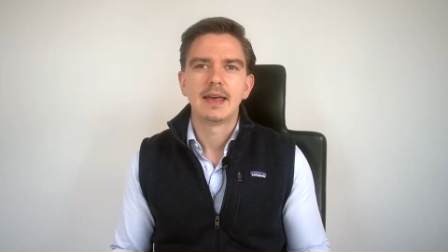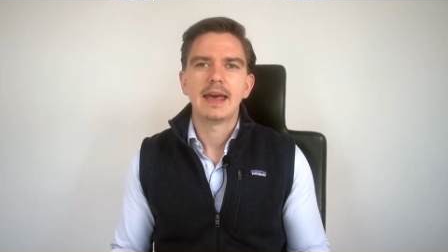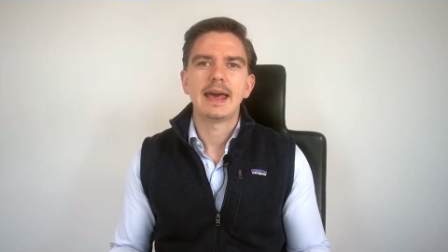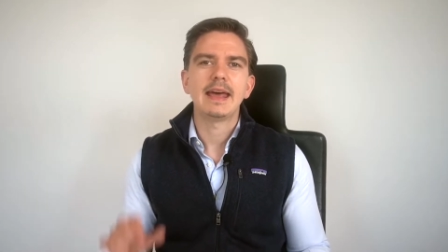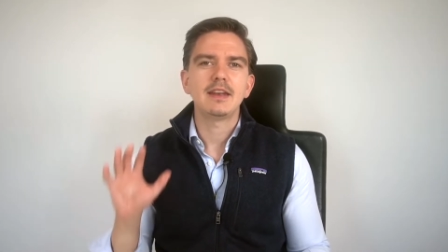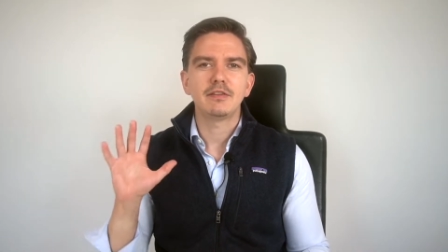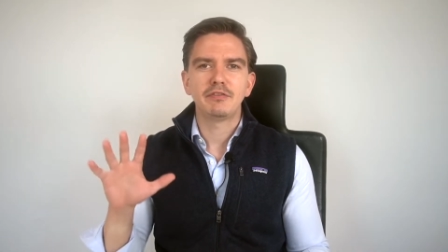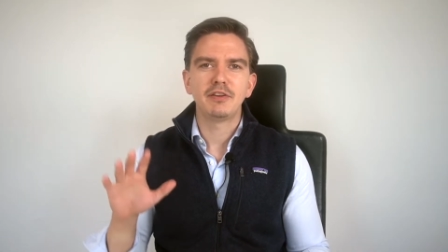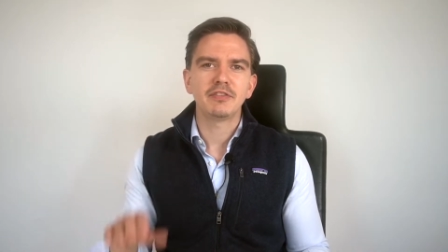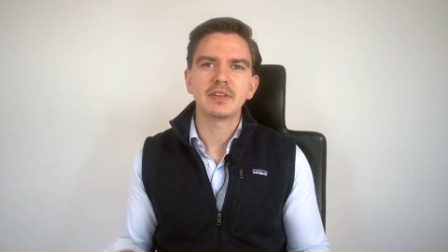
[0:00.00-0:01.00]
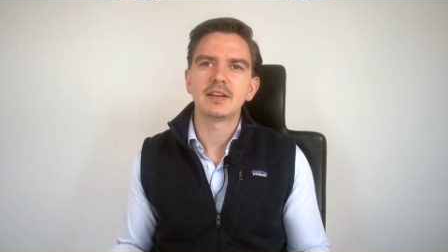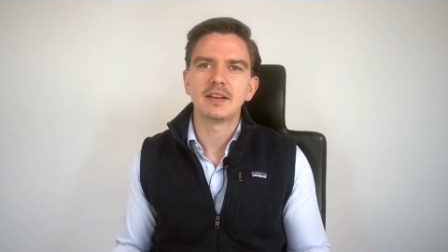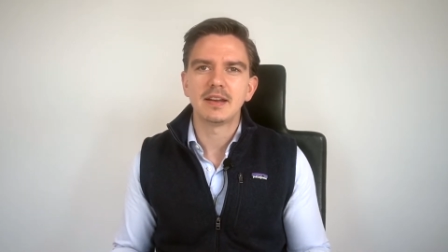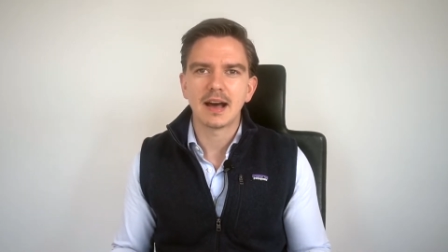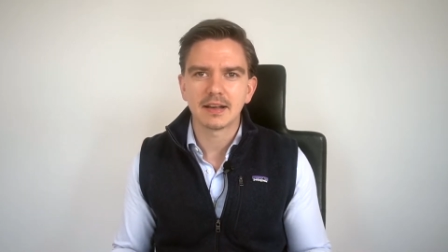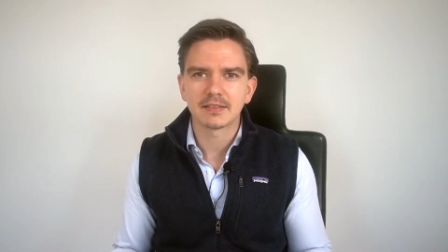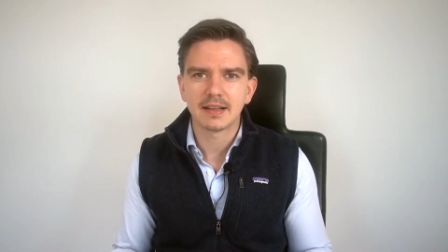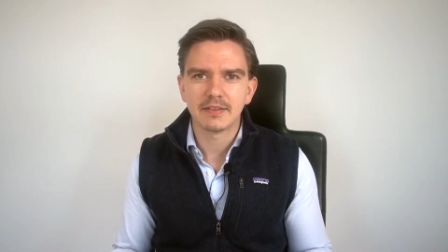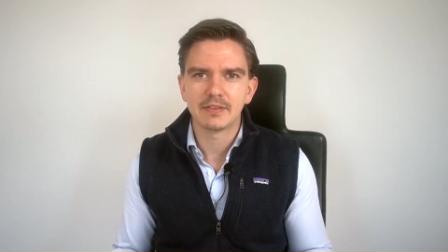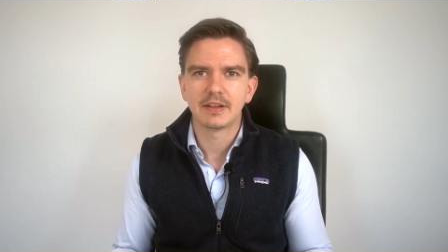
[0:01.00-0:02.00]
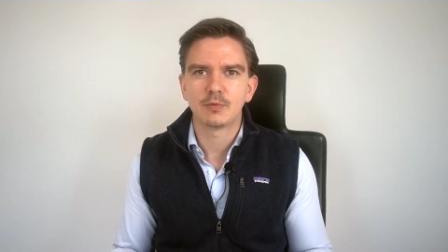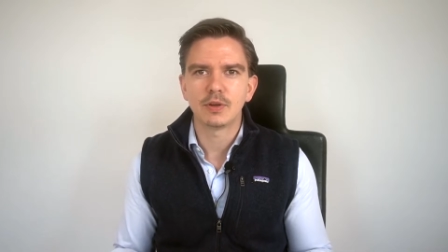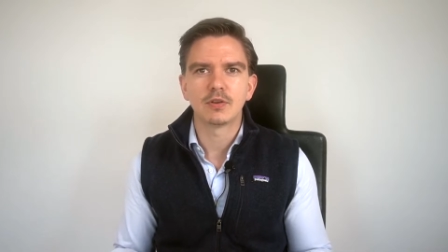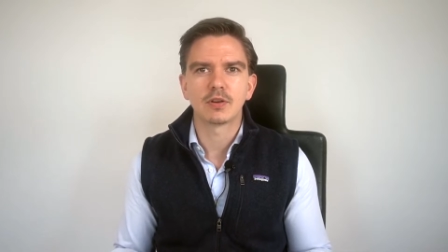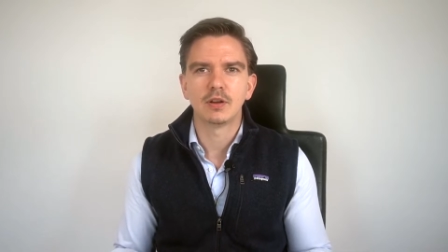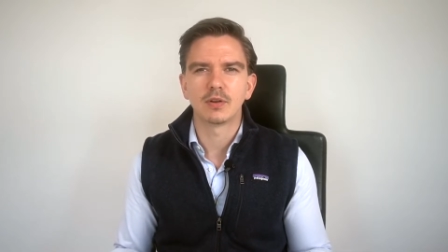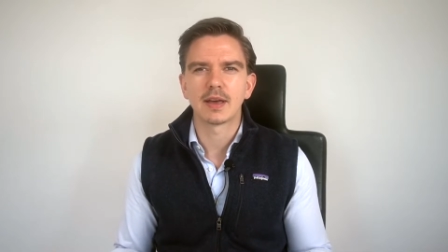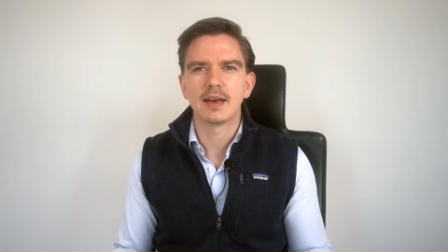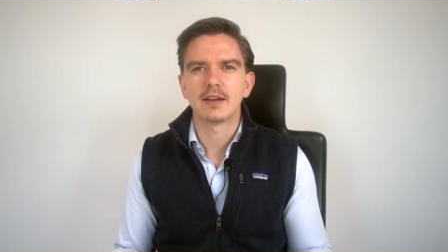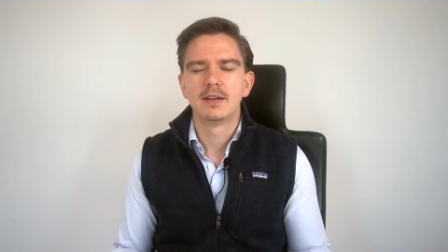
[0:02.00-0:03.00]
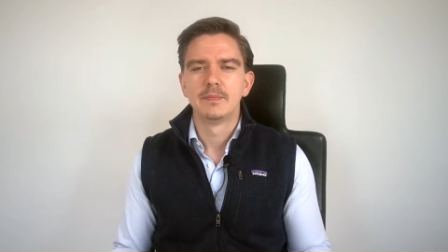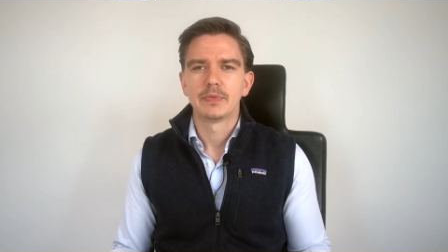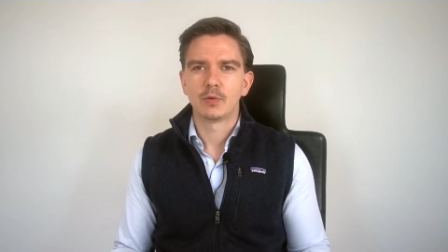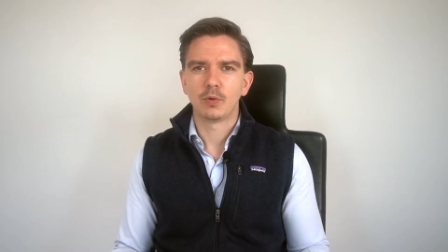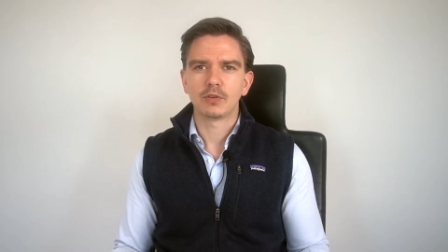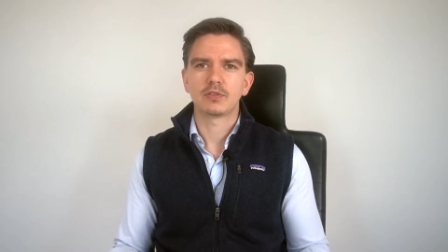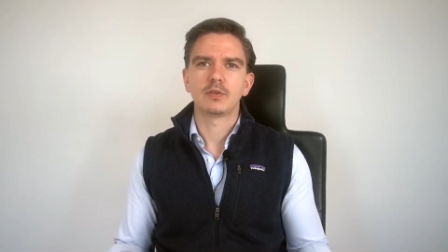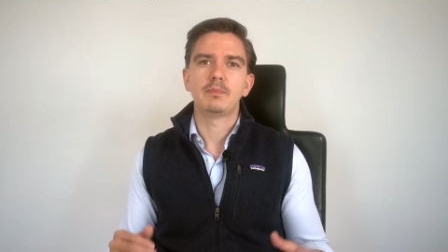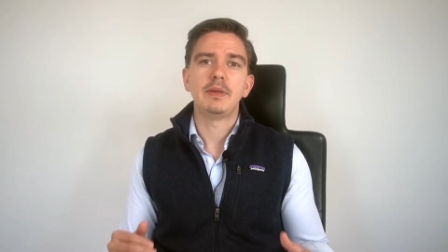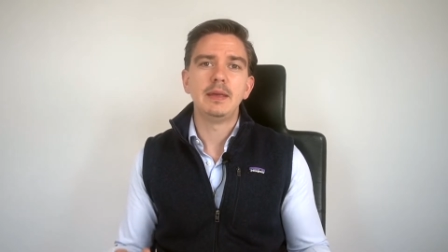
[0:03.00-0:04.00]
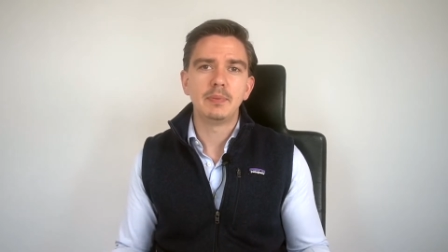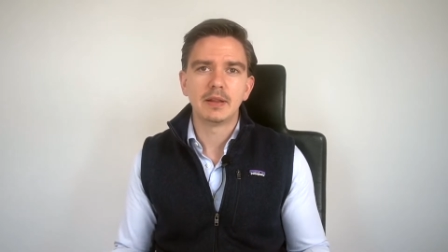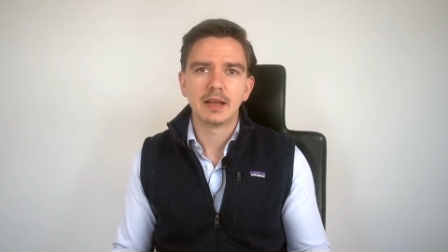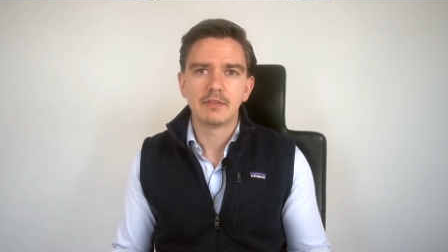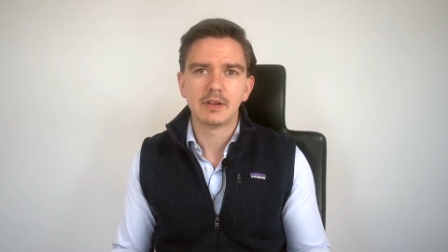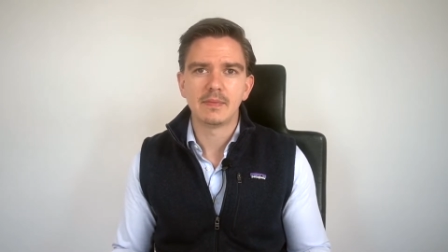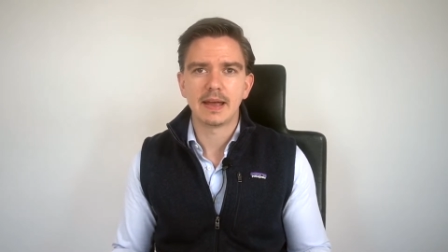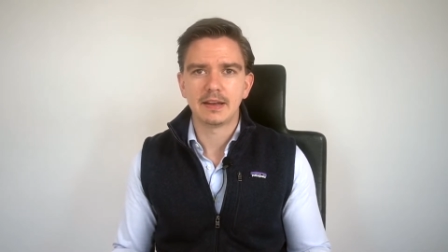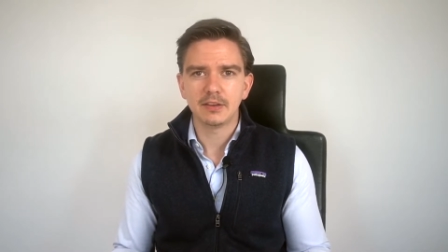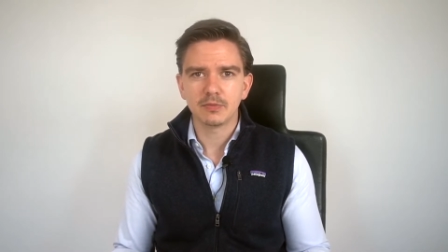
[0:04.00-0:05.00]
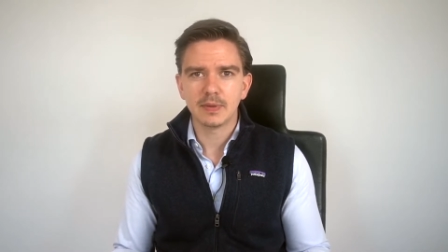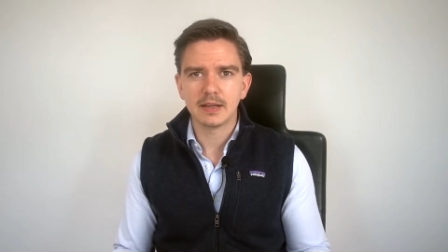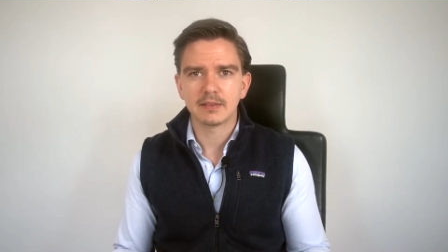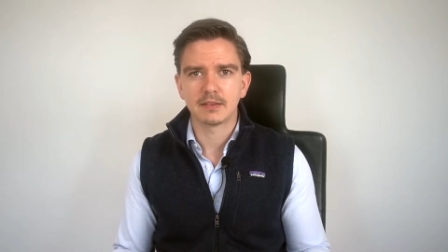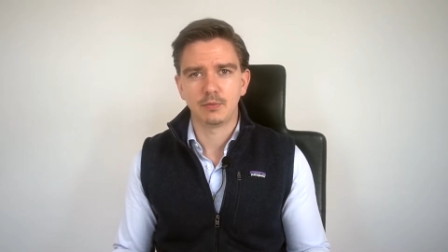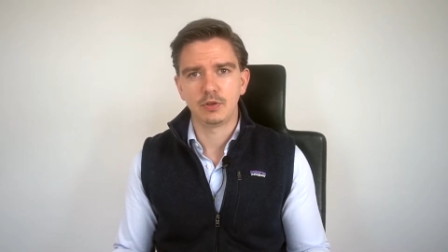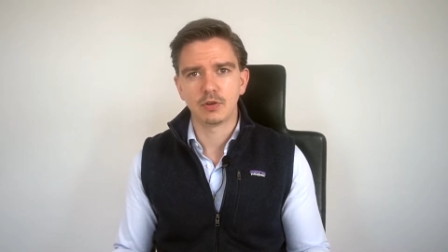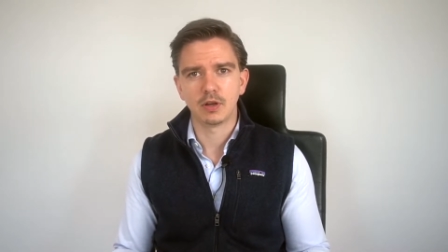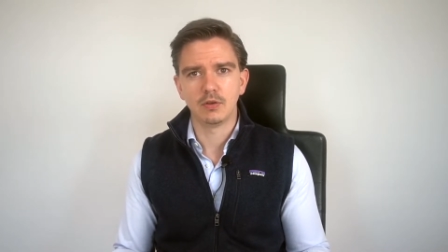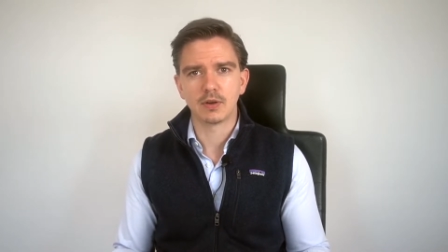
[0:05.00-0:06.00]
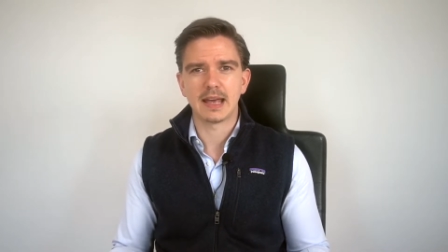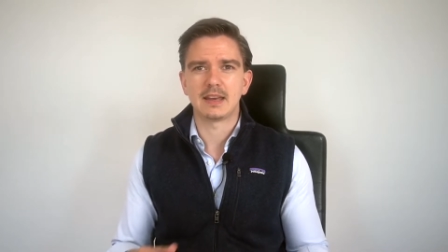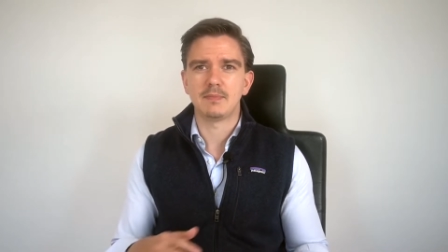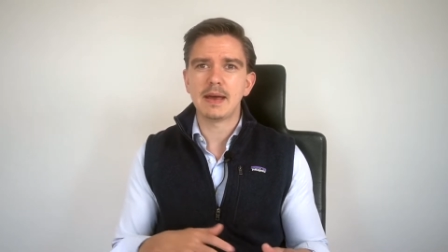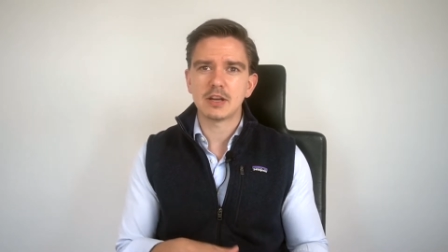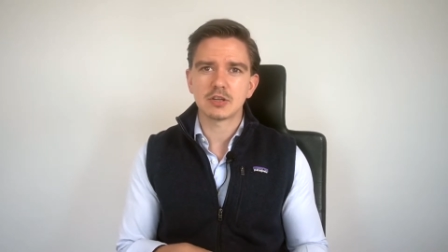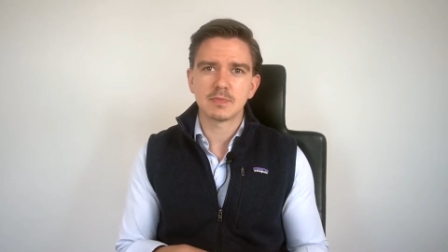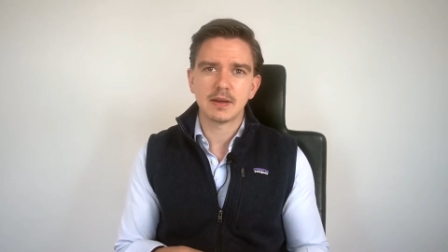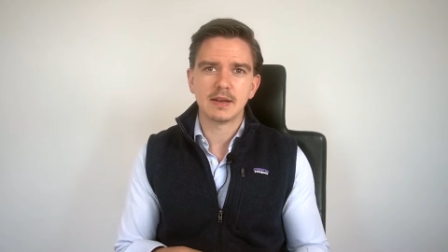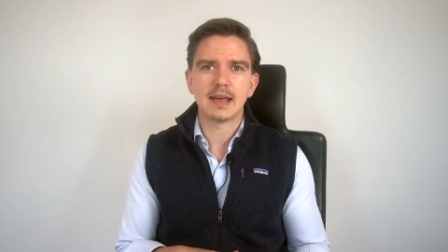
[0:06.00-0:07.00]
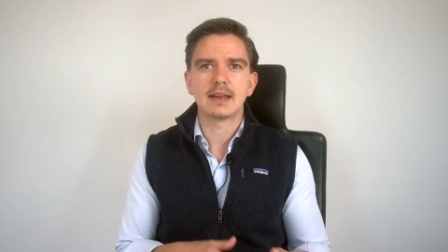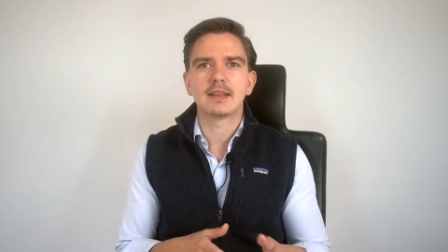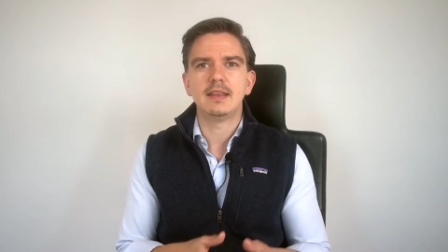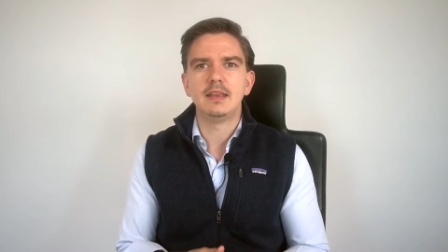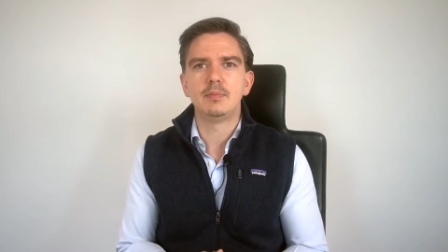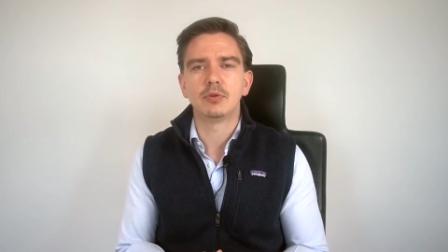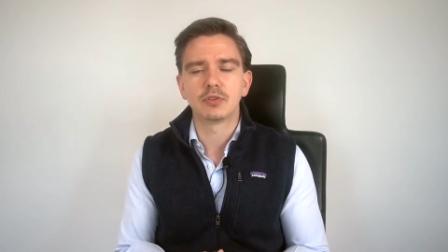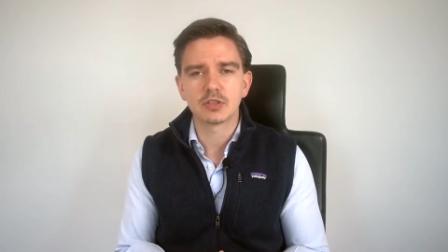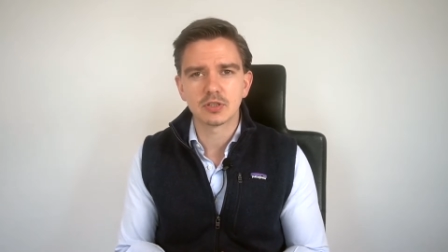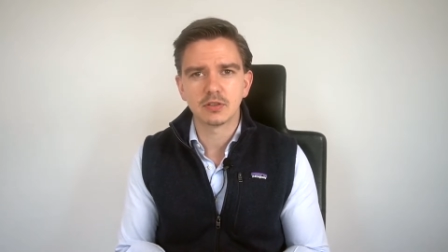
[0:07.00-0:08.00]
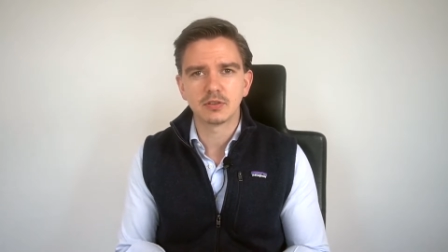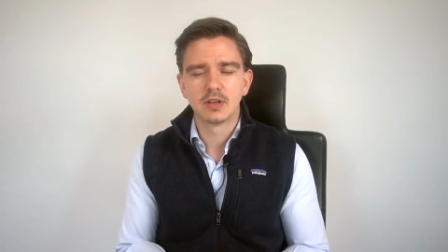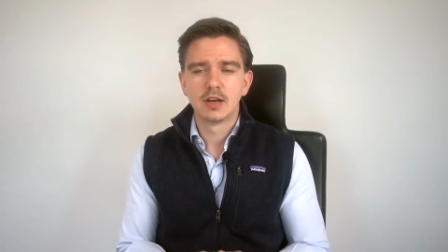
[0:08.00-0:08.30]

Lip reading: And the fifth and the last level that we took a look at was the people level. And this means that we took a look at the management, at key positions.